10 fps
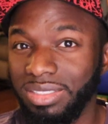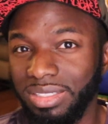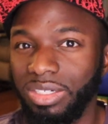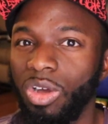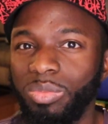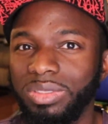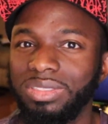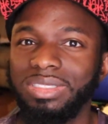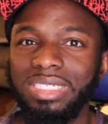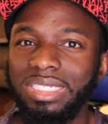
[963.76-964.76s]
they're gonna
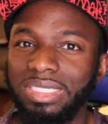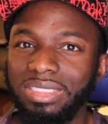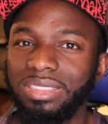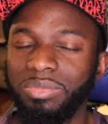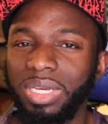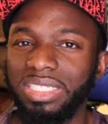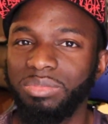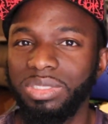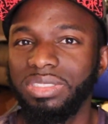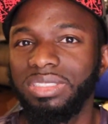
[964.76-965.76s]
open the
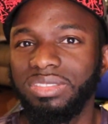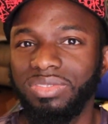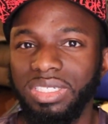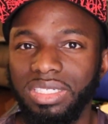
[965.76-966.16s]
possibility of